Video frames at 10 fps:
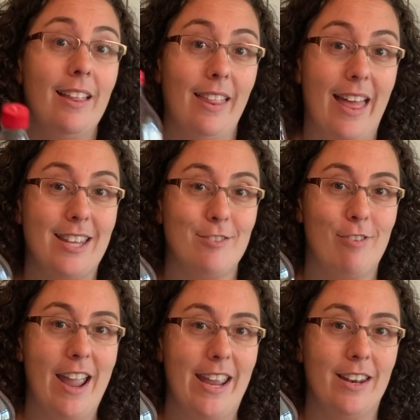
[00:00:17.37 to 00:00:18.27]
That's
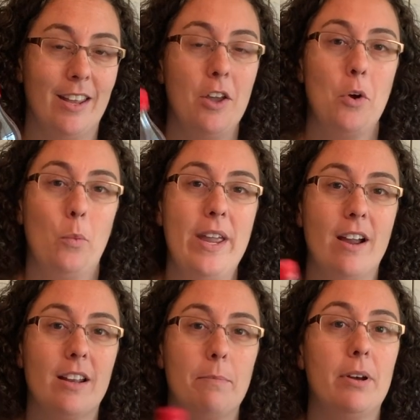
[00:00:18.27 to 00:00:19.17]
right. We are
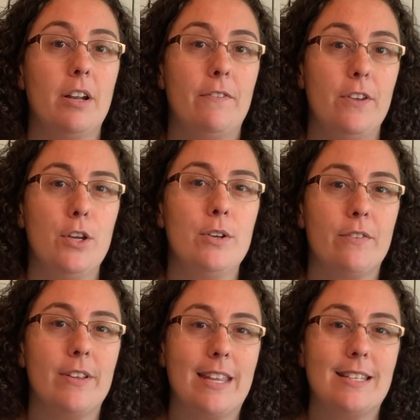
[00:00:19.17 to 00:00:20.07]
going to put a few
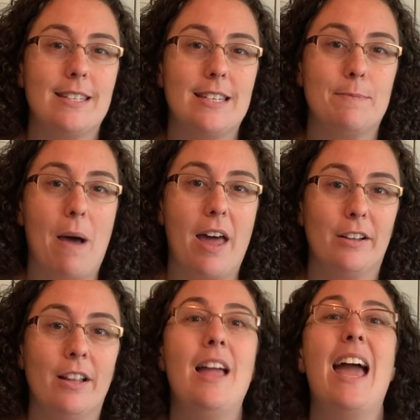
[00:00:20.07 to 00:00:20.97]
different things in this bottle,